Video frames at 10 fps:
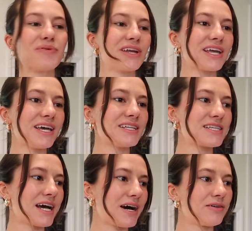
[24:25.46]
putting
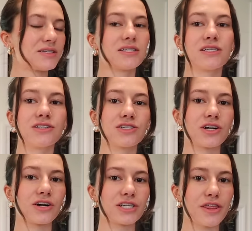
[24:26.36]
it out to
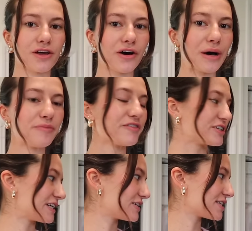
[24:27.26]
start to thaw out for
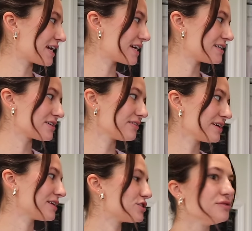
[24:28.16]
dinner tonight. It's
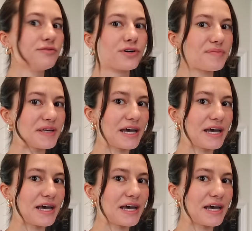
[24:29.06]
already two forty p